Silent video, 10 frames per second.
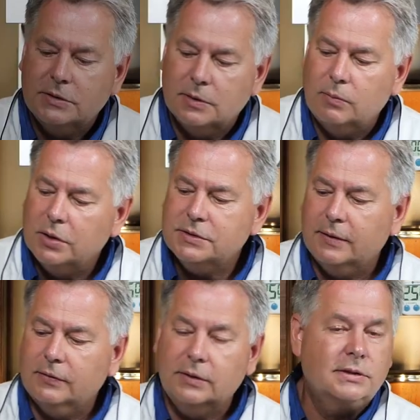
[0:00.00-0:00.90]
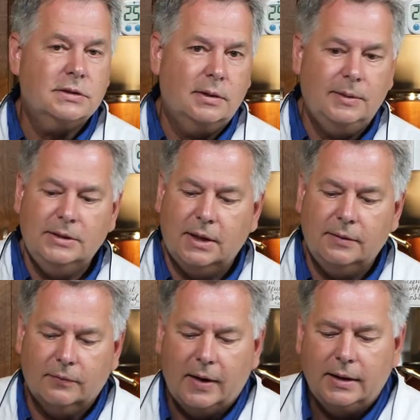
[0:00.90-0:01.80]
So most everything's going to be
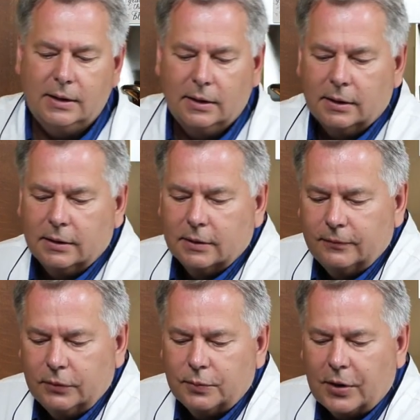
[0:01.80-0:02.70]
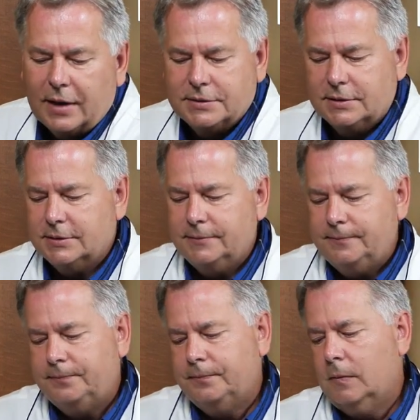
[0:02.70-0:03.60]
done right here in the food processor.
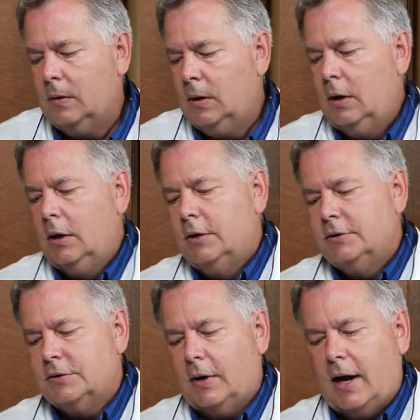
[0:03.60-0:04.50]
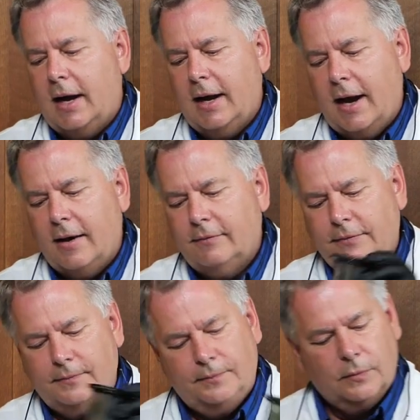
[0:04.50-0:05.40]
So I have